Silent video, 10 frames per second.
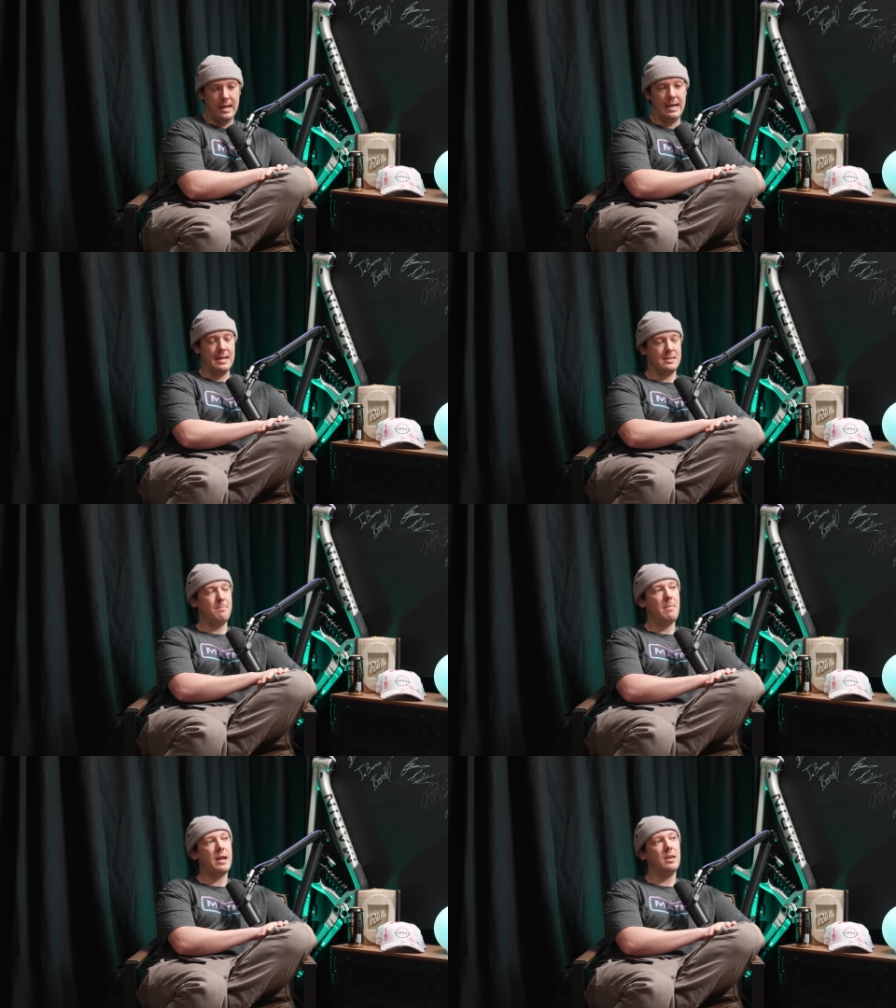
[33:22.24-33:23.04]
it is
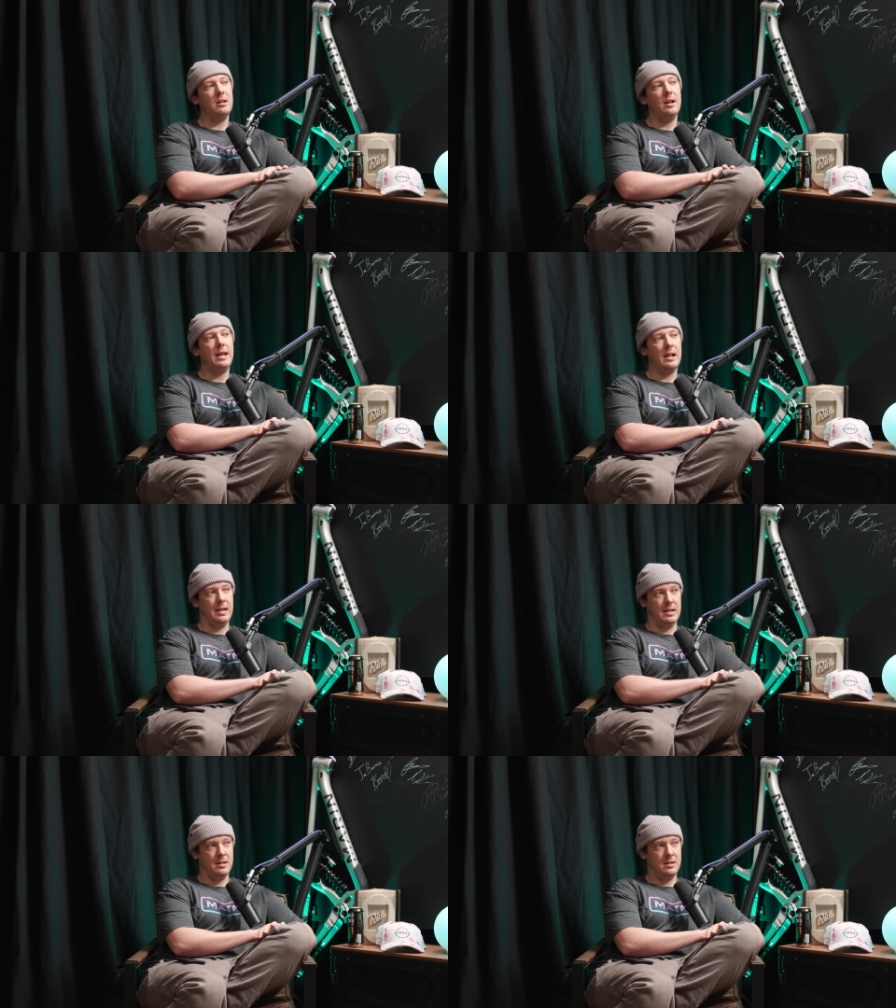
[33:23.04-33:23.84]
immaculately
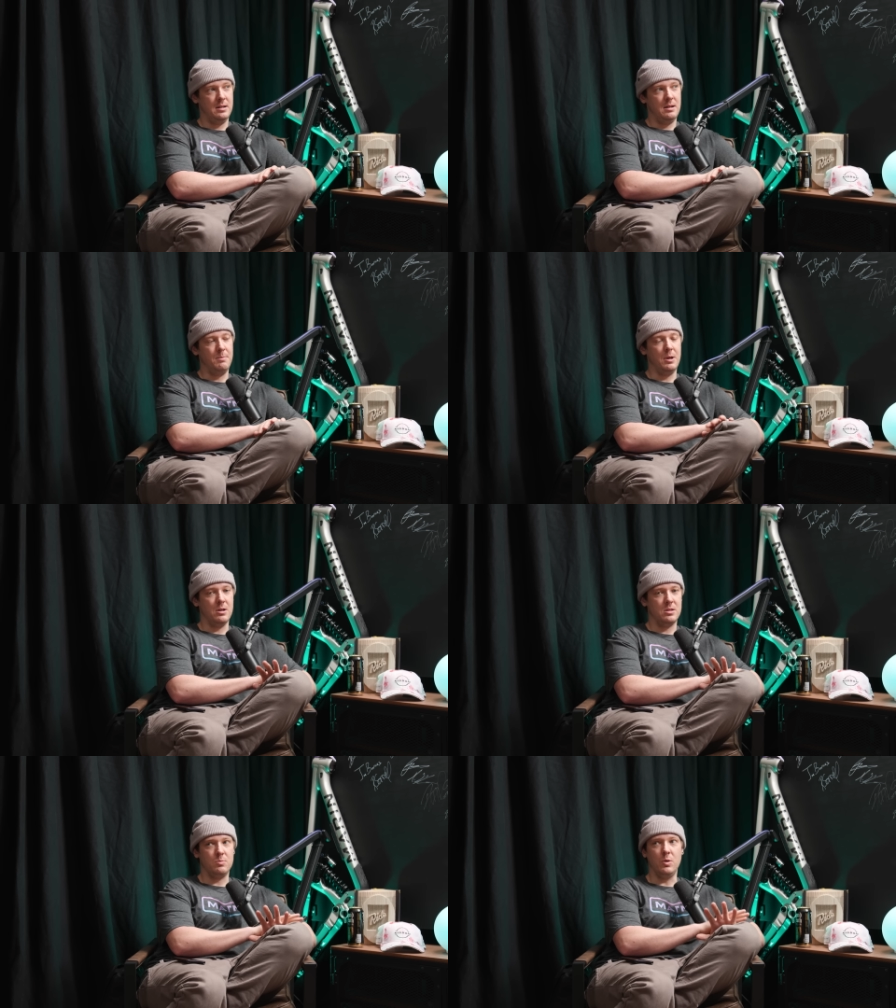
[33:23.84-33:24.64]
clean
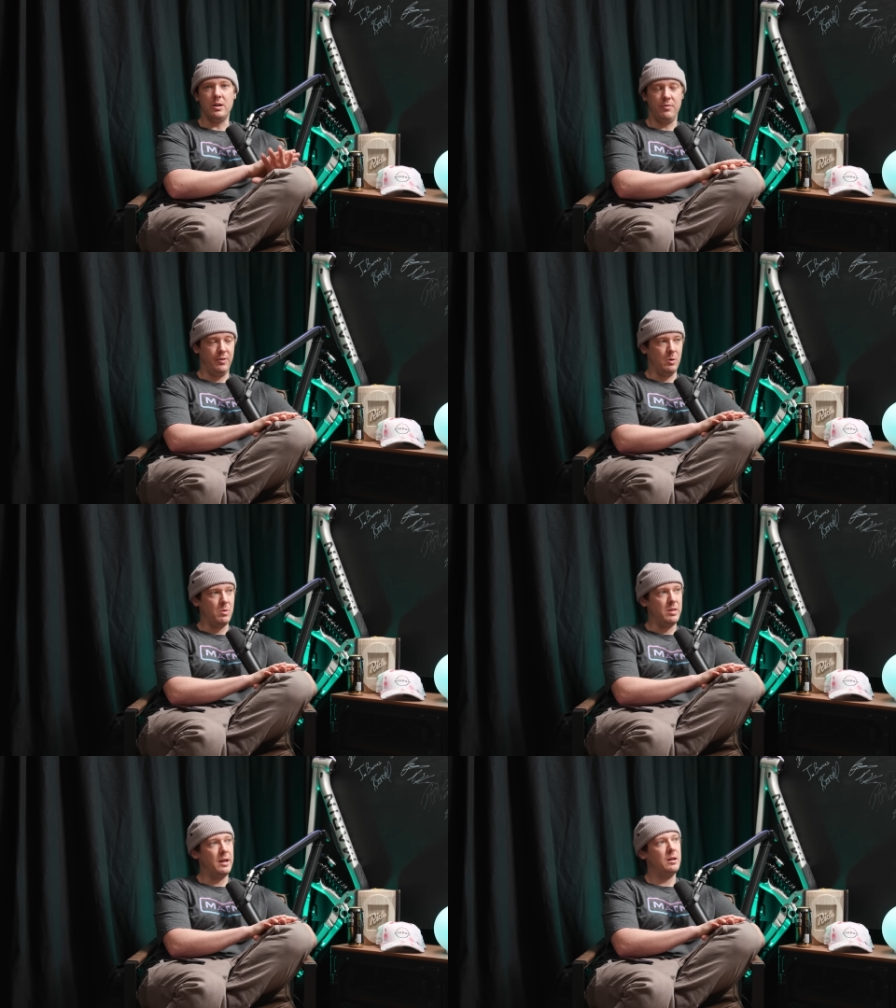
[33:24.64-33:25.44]
because we're going to film
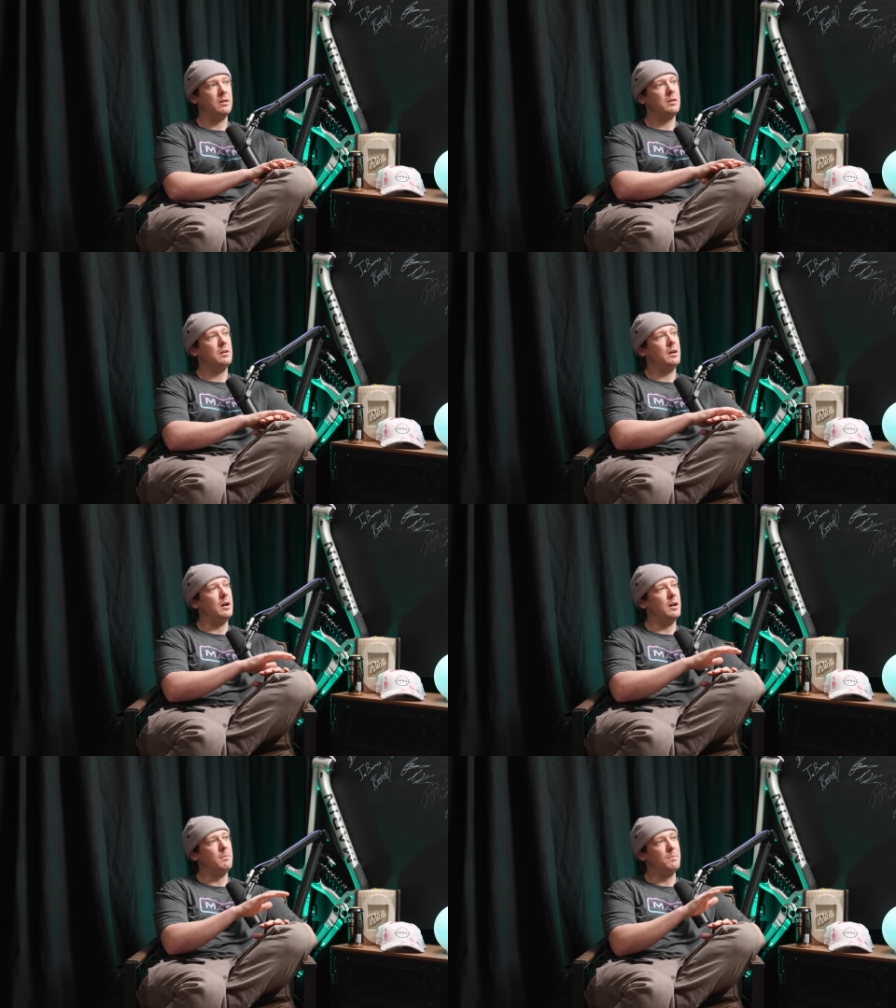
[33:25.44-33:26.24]
with it.
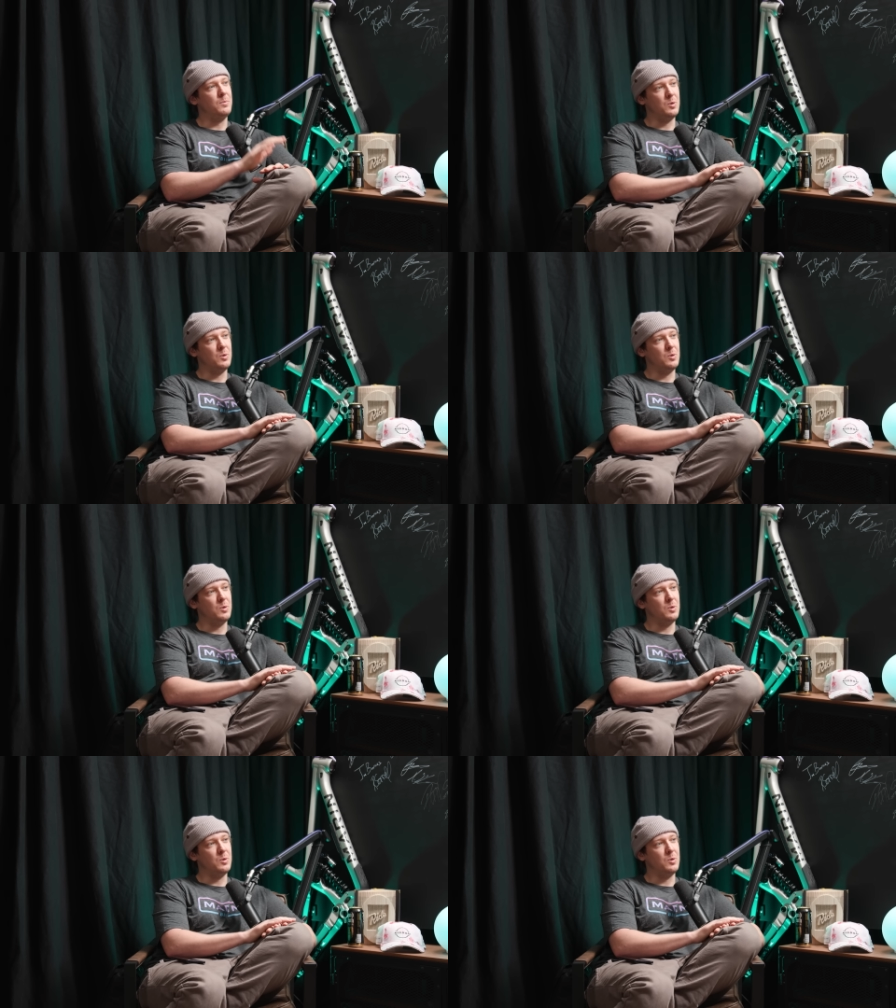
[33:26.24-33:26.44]
We're